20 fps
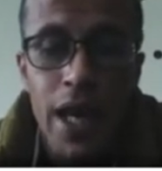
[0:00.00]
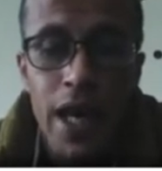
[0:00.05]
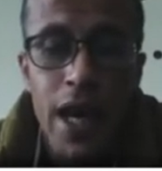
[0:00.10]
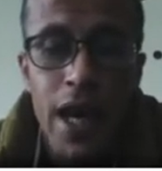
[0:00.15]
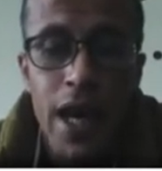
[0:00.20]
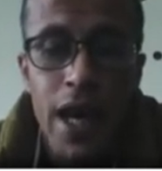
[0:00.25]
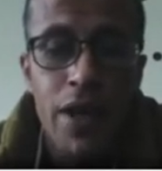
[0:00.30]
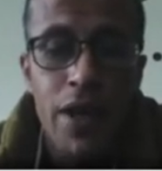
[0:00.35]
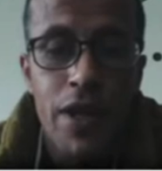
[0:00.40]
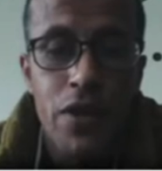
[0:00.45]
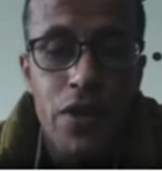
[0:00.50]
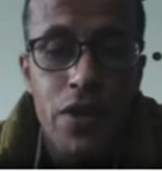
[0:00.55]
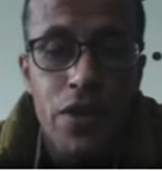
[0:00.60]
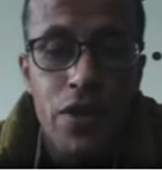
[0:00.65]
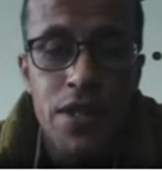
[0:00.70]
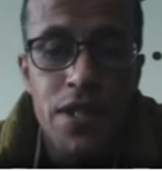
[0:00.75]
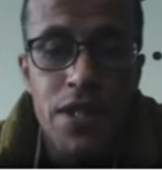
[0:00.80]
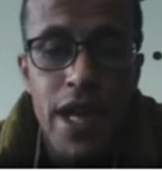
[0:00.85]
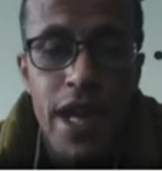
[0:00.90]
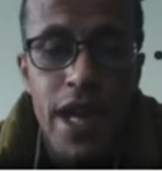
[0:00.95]
come in
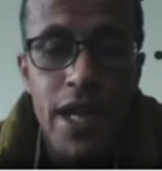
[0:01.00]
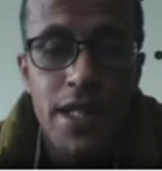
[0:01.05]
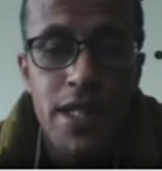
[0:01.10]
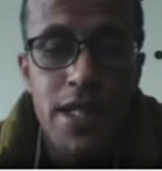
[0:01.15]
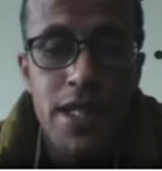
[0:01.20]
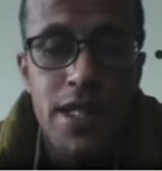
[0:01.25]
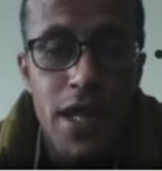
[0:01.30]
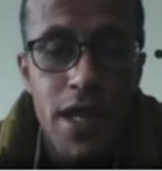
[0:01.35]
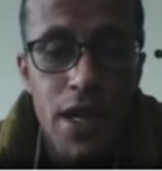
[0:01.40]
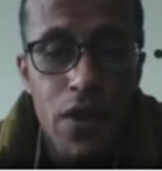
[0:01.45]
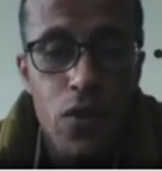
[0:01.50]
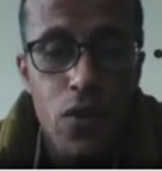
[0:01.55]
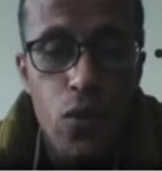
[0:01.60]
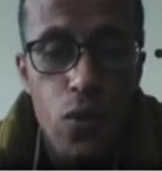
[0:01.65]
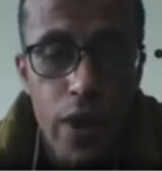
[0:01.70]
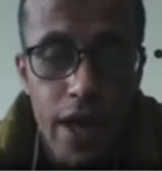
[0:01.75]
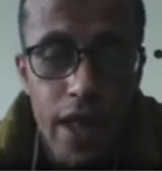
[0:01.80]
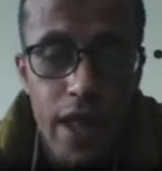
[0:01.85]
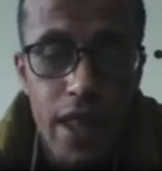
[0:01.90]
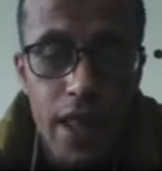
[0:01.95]
contact
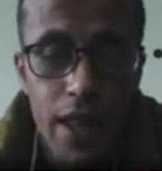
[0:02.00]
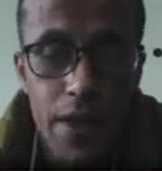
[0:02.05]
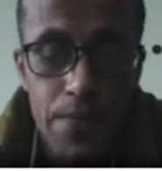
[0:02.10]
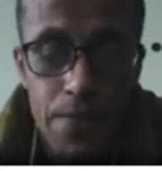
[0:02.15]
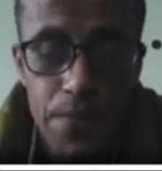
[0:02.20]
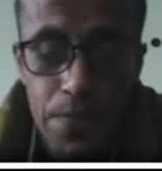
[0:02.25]
with.